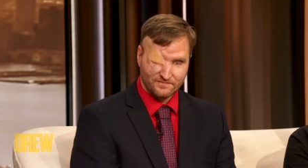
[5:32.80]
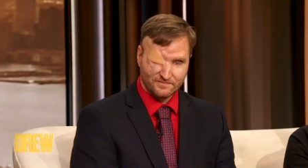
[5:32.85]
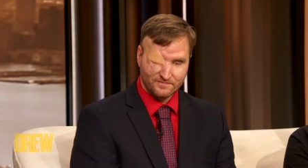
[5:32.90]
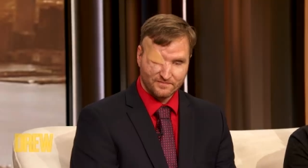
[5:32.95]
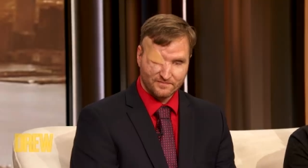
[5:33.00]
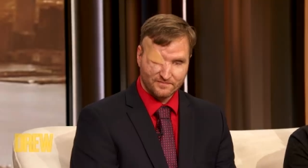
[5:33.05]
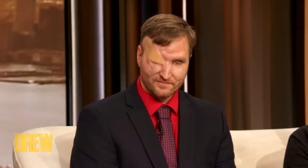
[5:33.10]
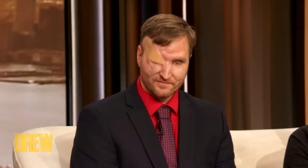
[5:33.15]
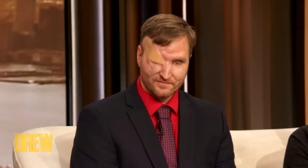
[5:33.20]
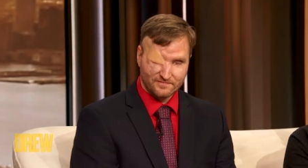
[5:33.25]

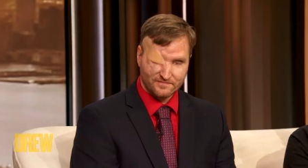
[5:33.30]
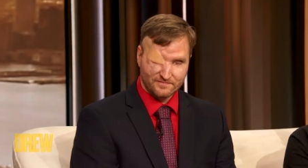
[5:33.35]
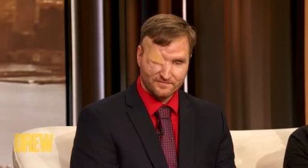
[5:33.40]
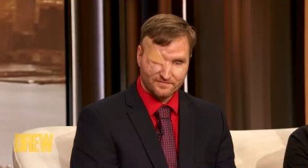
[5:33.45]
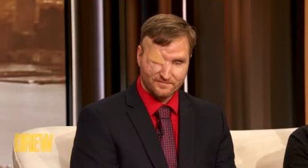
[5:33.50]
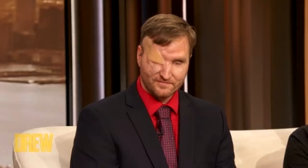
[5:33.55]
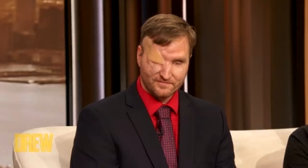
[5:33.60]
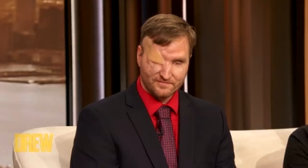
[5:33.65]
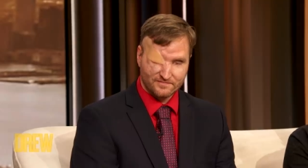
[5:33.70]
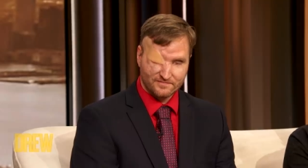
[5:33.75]
has a
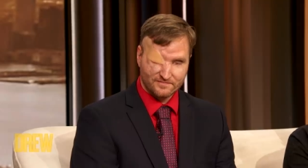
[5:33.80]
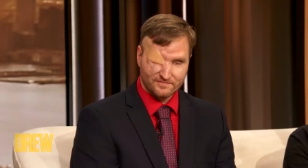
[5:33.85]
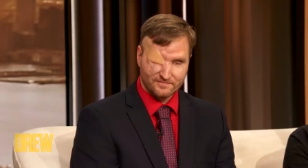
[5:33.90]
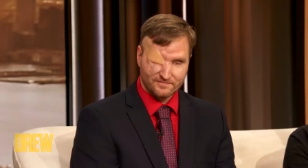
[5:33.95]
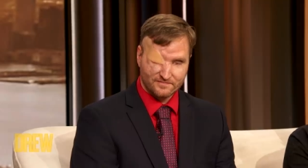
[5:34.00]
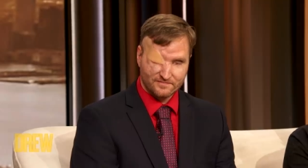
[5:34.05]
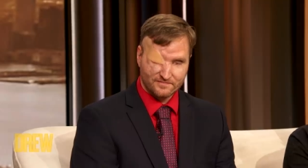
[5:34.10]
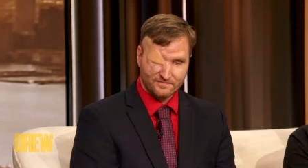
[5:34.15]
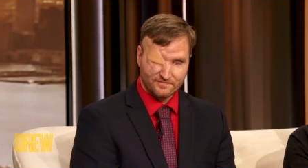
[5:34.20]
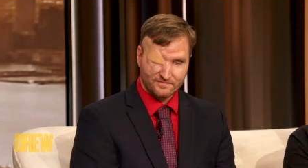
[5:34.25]
message for
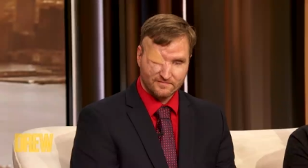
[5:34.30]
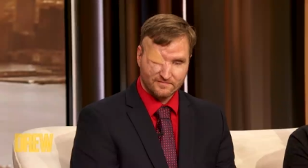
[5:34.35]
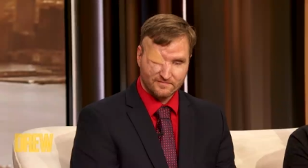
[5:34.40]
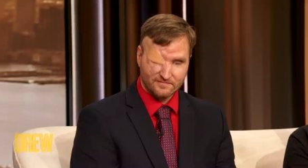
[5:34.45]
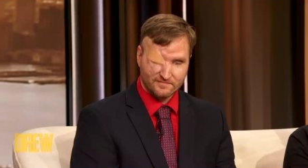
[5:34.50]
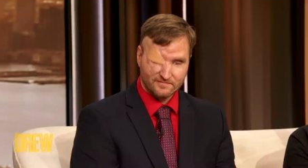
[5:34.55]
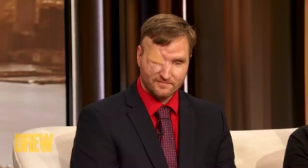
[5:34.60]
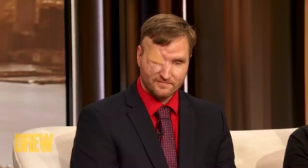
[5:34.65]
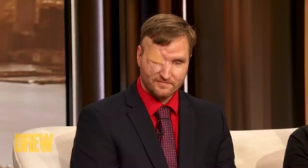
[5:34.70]
you that I wanted